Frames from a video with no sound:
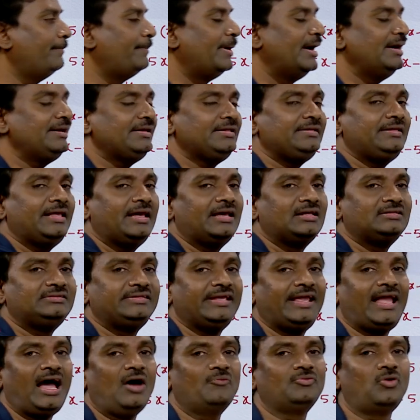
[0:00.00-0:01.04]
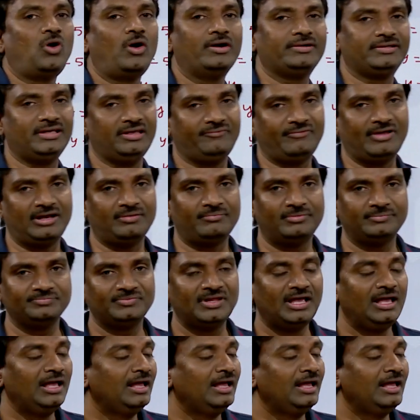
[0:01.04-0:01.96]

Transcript: but here they have not given.